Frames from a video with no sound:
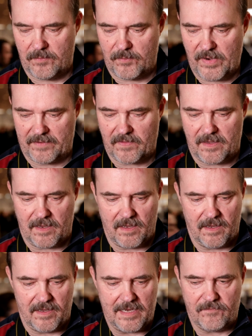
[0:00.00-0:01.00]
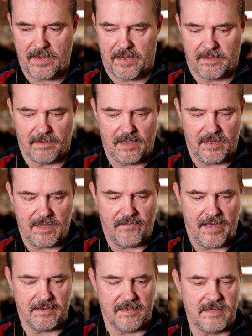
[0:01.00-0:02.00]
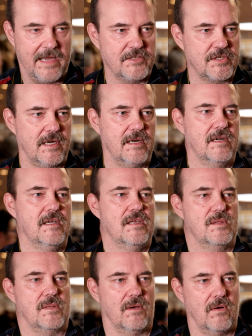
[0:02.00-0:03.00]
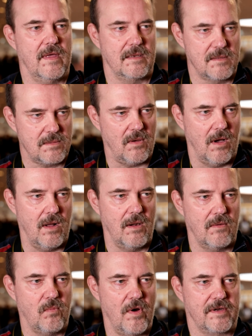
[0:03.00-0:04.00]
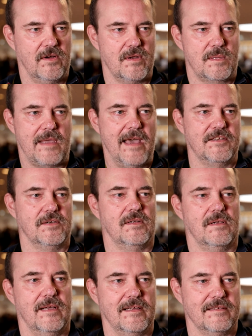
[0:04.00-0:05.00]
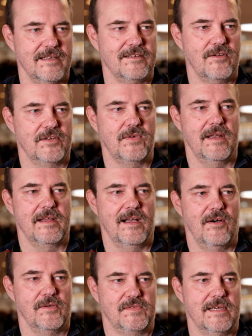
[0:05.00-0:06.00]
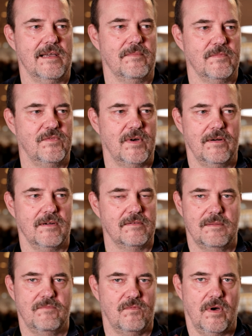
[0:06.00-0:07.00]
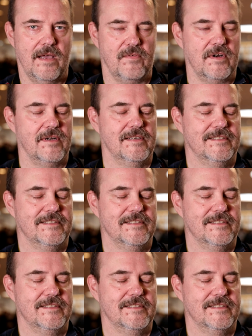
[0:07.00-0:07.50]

bring the evening event in danger. So that's all working on schedule and not running out of time for whatever.